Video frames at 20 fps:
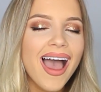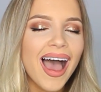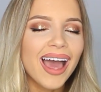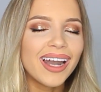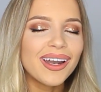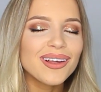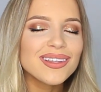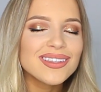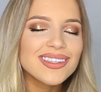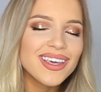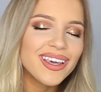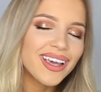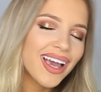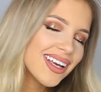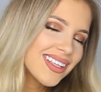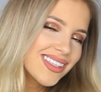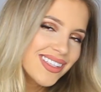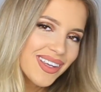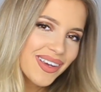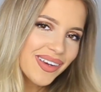And I'll see you
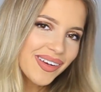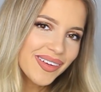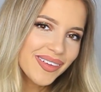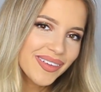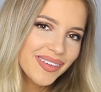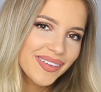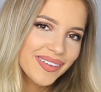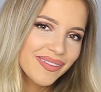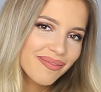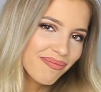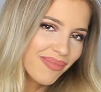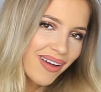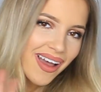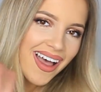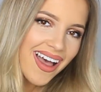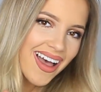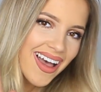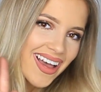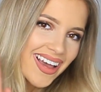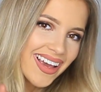guys soon. Bye.